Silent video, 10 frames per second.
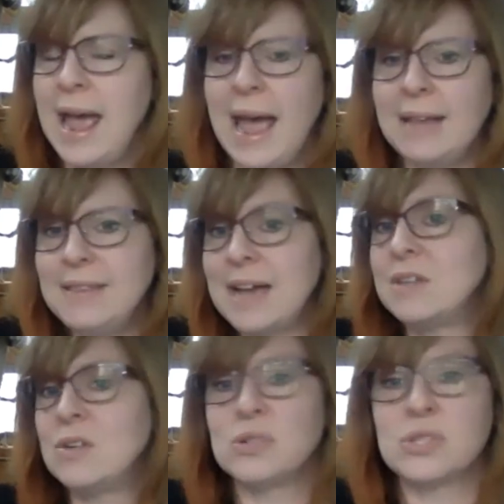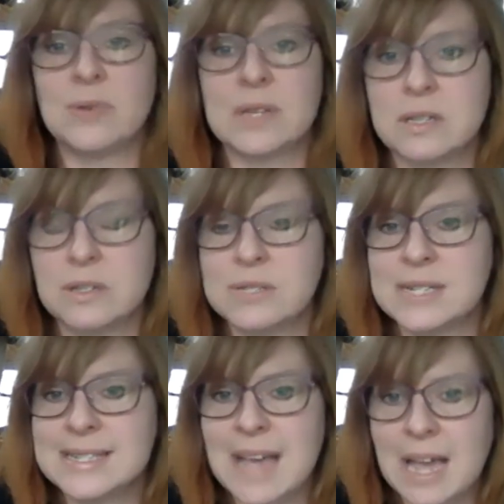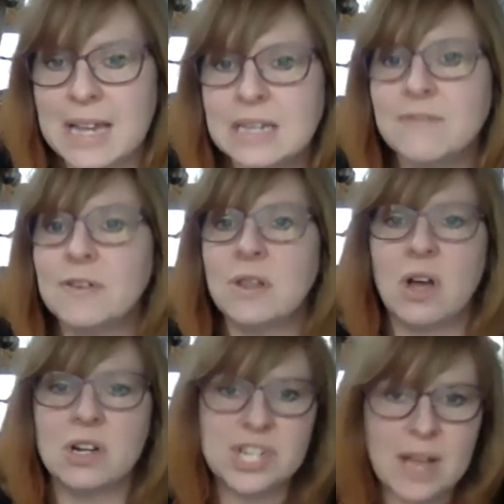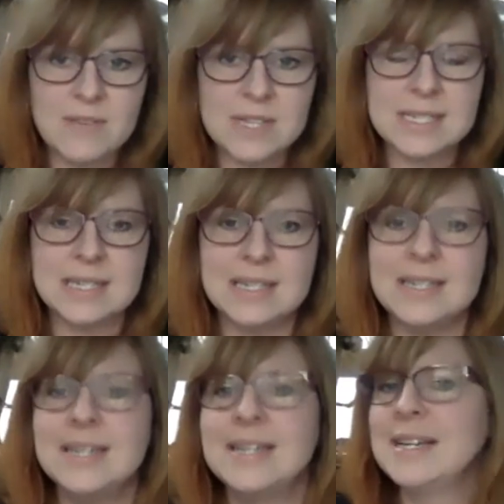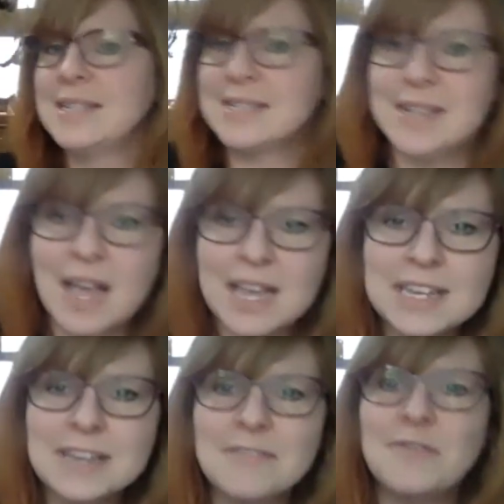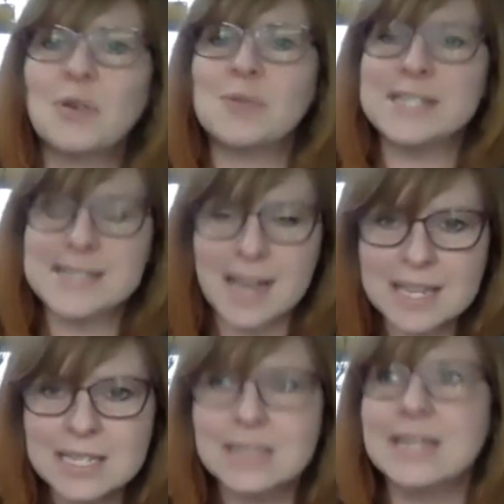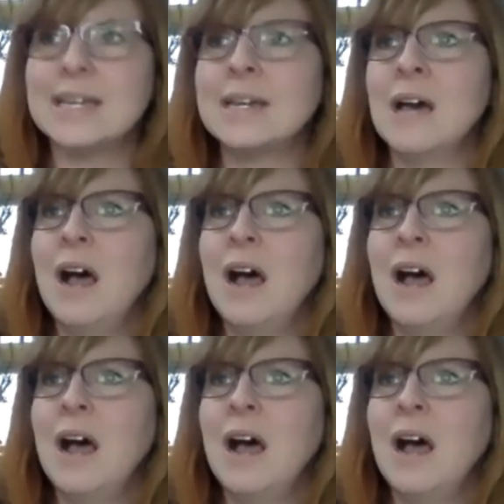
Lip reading: And that can also include designing for longevity, designing for recycling,